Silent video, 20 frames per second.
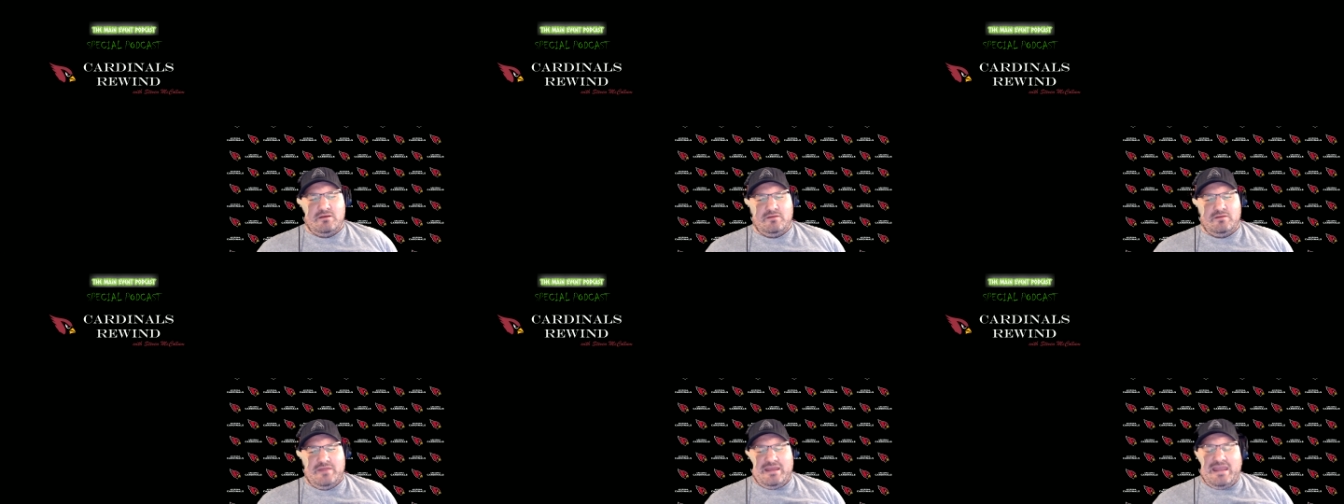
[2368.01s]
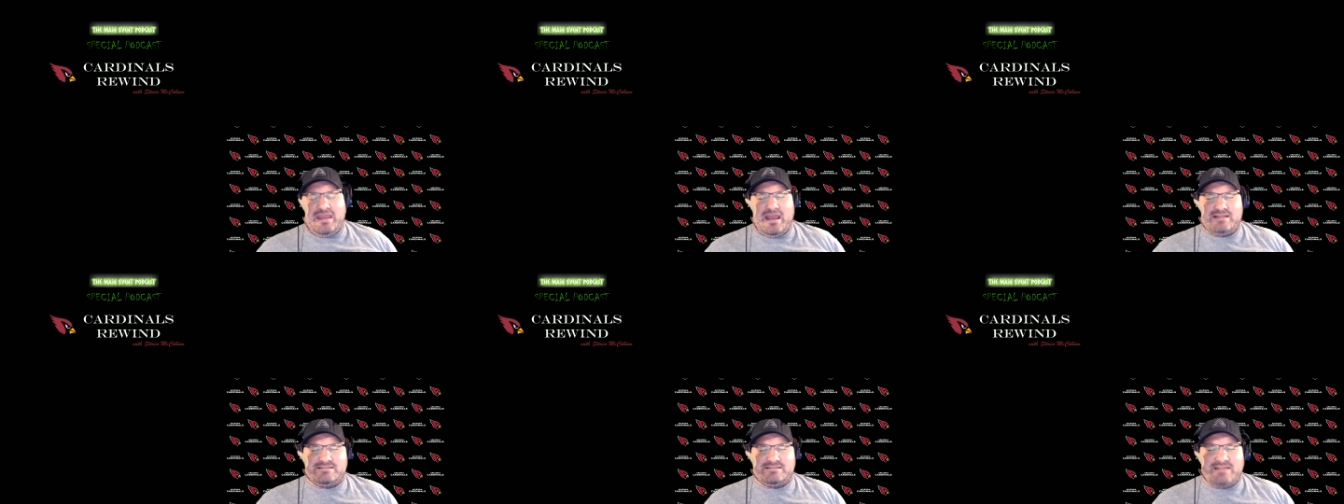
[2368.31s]
They
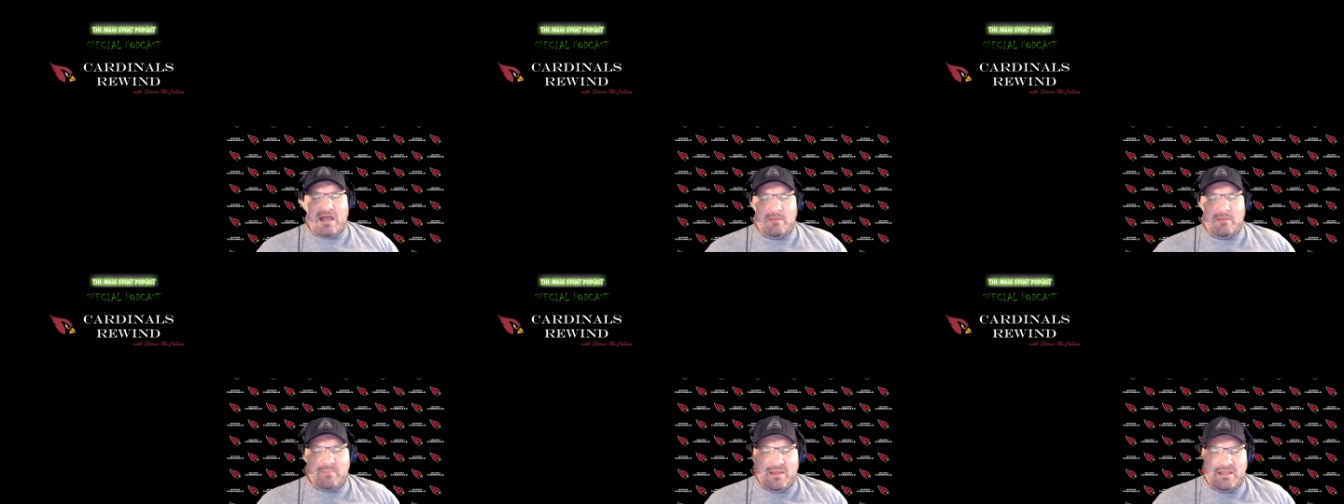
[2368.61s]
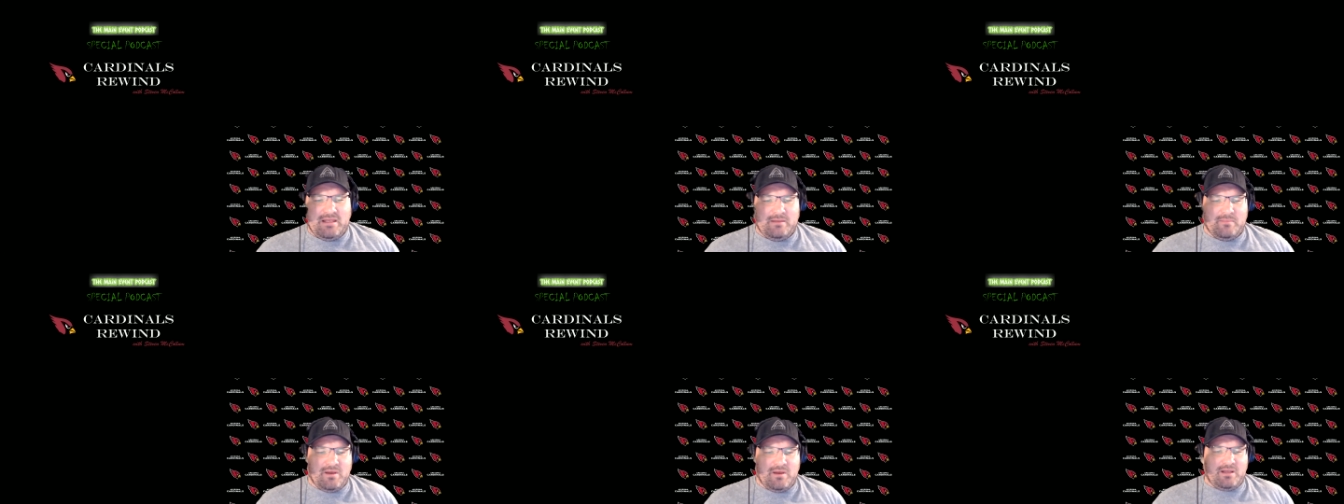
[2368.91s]
can't stop
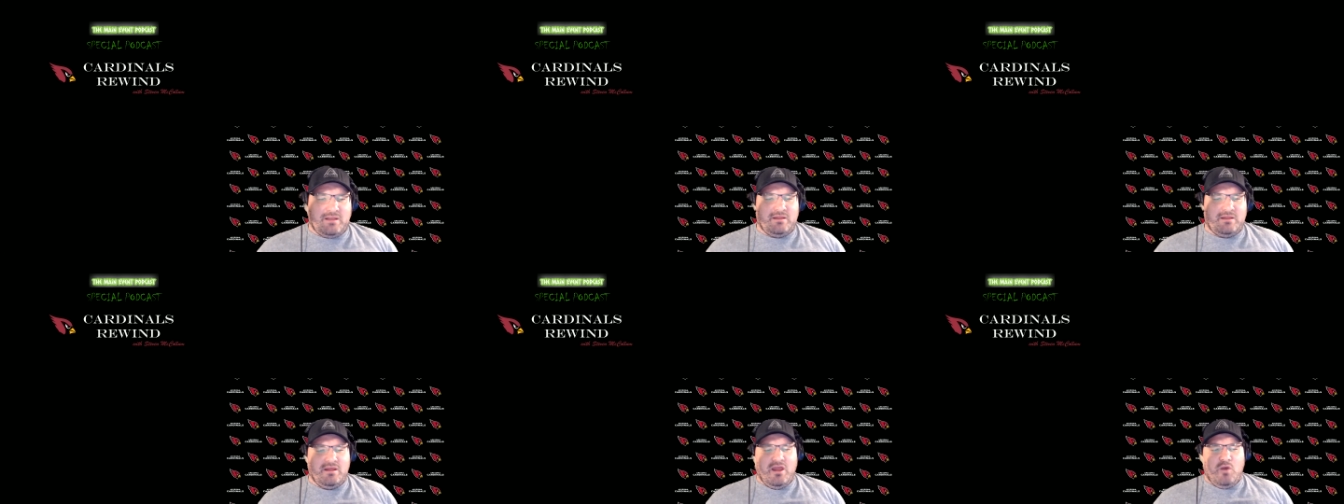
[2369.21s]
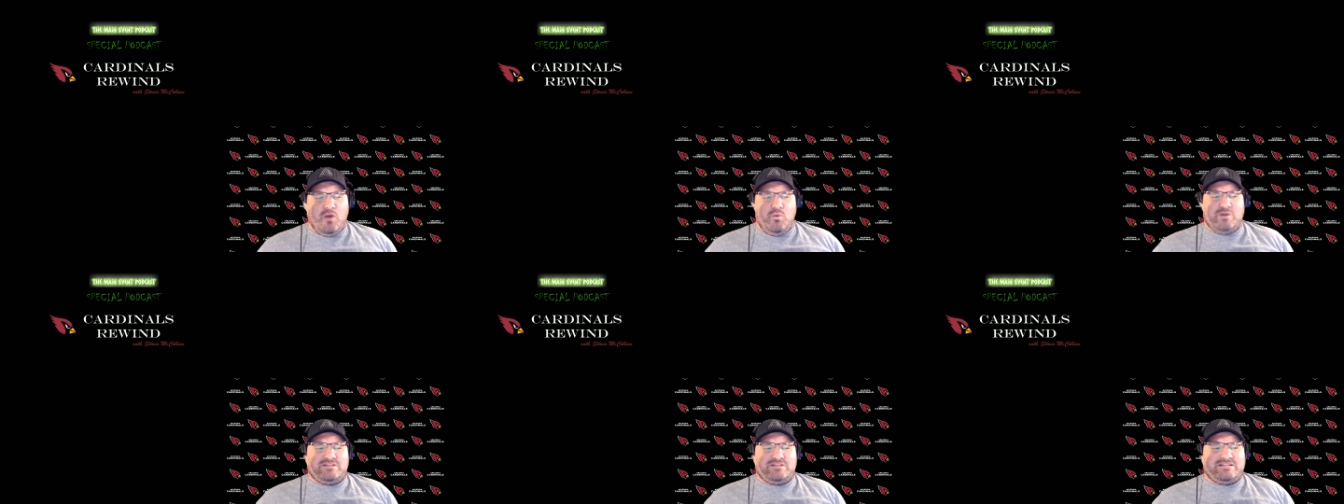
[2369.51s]
anybody,
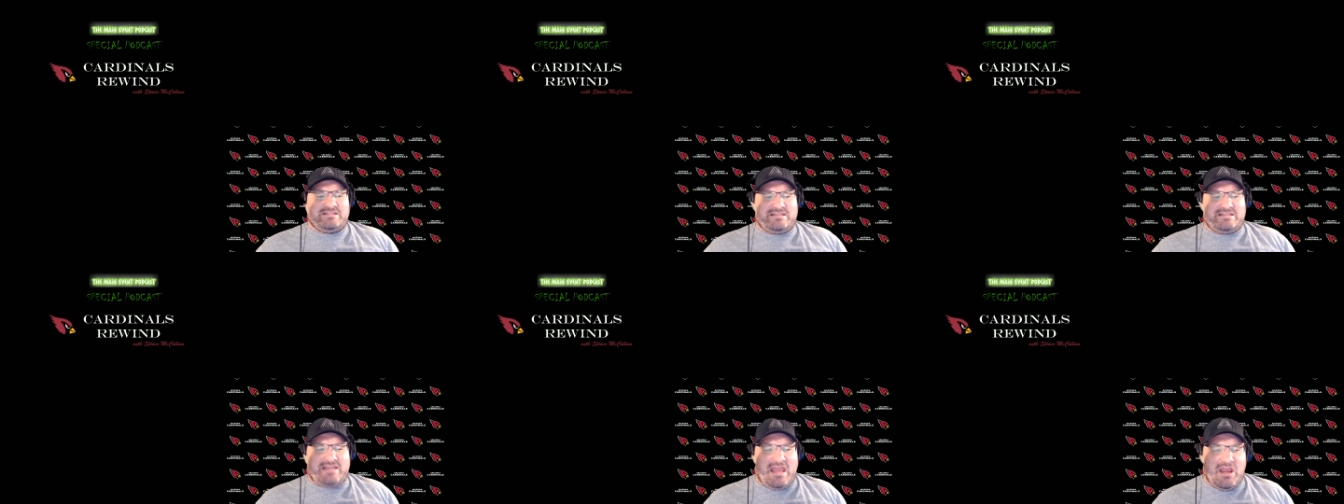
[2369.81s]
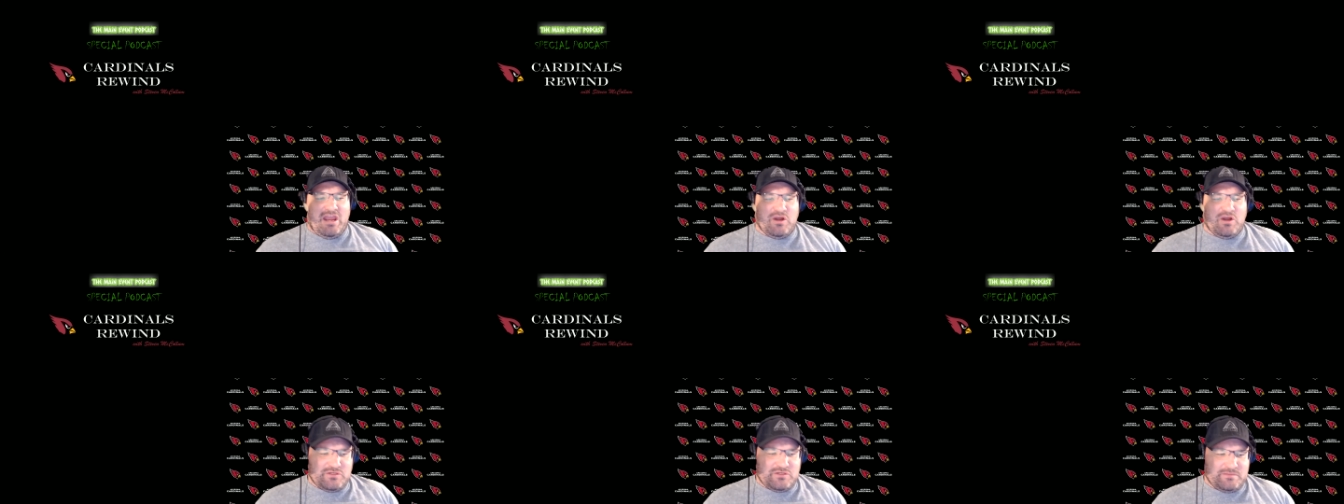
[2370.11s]
which
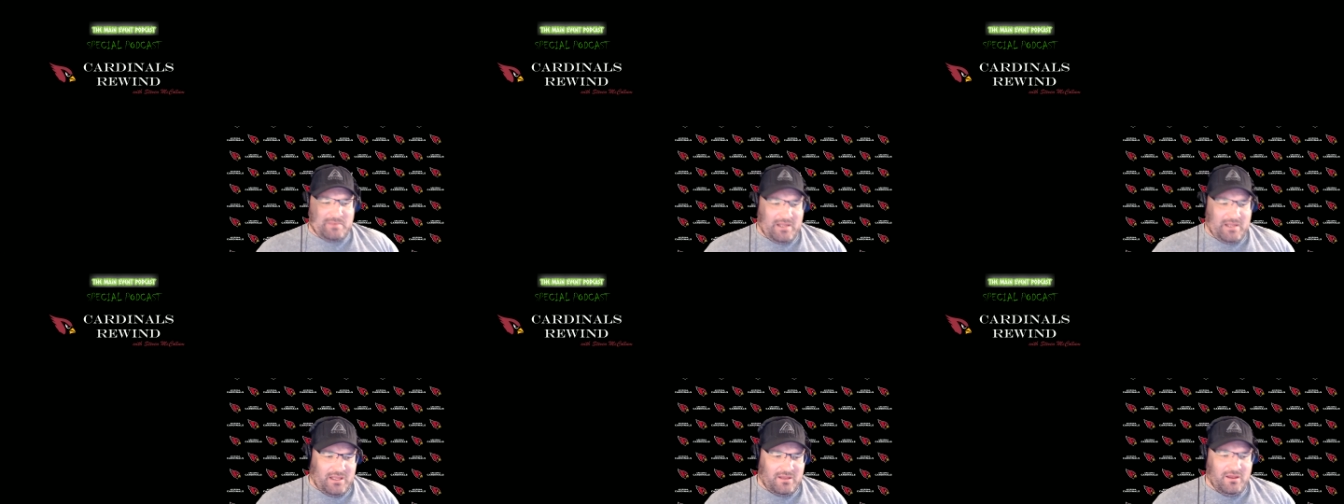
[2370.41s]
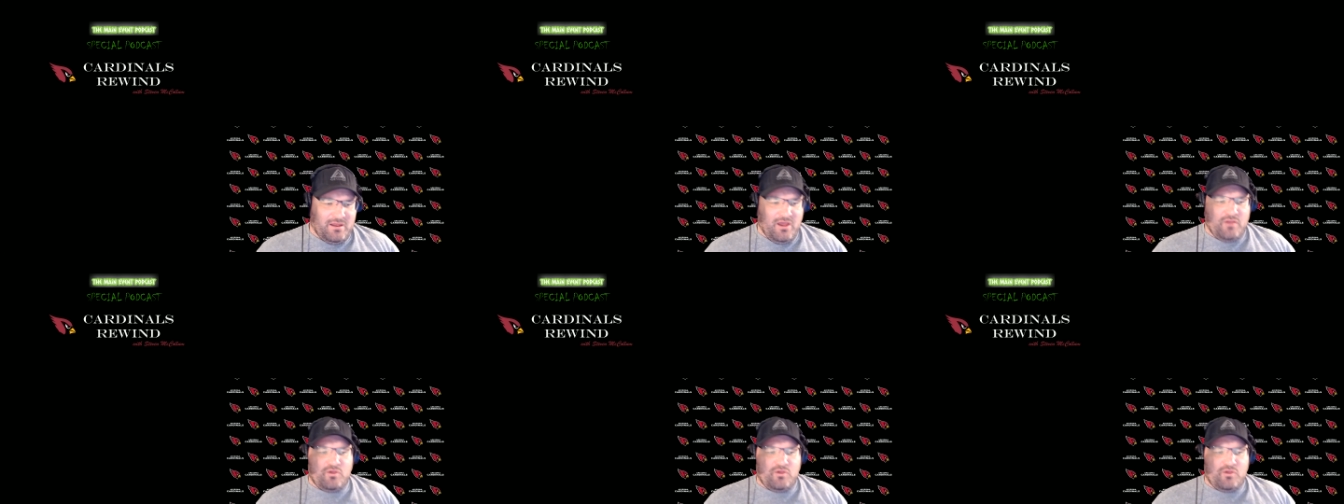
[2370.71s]
scares me.